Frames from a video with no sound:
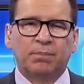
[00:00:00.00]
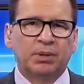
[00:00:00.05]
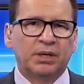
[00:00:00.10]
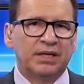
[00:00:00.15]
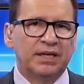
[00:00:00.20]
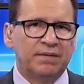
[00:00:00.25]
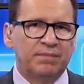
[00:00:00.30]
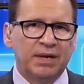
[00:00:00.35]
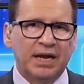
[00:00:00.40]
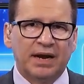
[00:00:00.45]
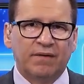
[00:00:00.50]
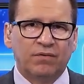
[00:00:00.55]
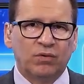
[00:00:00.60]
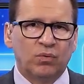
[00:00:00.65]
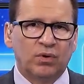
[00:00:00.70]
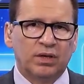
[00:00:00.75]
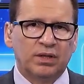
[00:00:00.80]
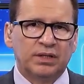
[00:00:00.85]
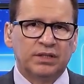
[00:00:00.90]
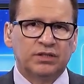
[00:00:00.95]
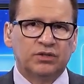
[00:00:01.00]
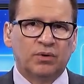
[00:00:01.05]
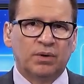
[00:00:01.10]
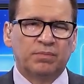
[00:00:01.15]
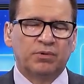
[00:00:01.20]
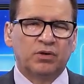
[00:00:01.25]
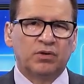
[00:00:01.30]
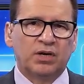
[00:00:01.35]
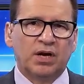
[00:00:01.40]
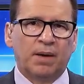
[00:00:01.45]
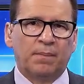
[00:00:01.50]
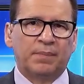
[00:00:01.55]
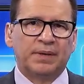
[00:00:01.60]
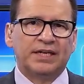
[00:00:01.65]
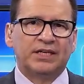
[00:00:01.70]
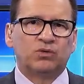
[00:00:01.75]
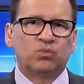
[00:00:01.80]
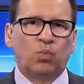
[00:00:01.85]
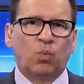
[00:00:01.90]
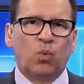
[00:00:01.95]
Believe me, every one of these crypto
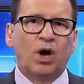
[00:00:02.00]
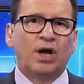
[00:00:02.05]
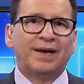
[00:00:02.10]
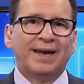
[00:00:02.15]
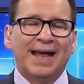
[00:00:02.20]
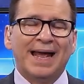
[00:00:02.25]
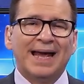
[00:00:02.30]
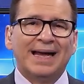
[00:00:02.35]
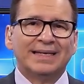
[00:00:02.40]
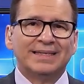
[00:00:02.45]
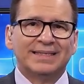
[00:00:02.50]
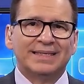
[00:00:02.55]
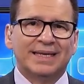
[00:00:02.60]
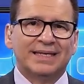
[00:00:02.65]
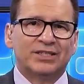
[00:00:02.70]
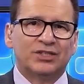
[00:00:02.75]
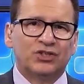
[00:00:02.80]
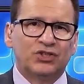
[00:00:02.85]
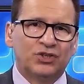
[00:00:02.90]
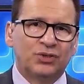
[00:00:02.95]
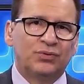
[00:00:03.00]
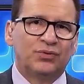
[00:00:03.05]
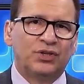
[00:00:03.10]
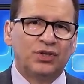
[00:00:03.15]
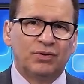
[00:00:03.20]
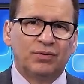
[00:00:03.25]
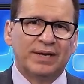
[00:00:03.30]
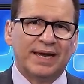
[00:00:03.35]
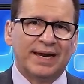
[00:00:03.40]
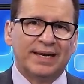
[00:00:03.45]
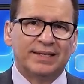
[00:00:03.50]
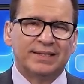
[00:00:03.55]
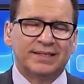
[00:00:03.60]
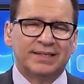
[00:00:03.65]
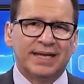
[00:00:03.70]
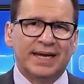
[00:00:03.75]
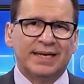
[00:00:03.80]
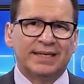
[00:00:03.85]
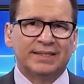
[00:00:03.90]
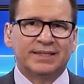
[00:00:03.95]
companies want access to the United
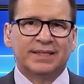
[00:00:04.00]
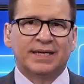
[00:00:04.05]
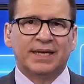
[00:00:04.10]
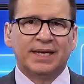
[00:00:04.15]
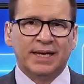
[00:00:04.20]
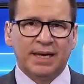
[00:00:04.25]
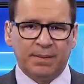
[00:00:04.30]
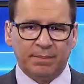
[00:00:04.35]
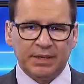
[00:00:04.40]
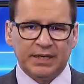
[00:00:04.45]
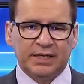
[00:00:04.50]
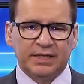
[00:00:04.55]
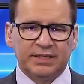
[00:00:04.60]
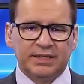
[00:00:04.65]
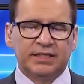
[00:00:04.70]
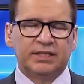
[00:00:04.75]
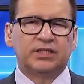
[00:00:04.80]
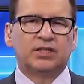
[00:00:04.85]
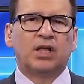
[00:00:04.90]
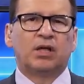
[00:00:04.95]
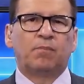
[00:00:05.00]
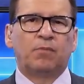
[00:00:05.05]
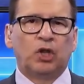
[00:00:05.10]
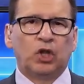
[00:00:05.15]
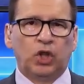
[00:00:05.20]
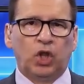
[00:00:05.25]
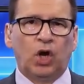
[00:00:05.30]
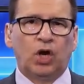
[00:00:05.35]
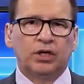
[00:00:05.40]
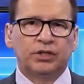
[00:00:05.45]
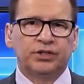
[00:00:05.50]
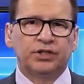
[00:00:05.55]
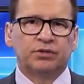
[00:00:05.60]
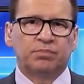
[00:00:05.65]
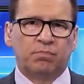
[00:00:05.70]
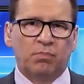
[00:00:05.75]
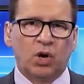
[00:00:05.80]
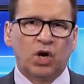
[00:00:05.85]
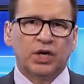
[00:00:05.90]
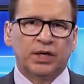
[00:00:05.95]
States, because it's the
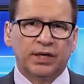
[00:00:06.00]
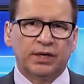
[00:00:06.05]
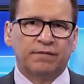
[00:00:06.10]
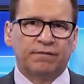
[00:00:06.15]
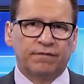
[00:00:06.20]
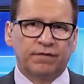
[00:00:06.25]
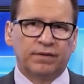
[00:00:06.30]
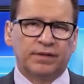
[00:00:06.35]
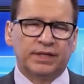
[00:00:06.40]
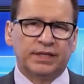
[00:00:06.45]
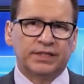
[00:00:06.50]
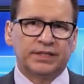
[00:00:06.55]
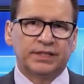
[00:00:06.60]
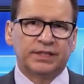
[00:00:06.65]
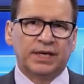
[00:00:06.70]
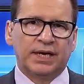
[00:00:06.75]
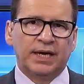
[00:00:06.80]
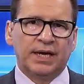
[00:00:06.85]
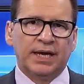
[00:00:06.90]
largest market for this.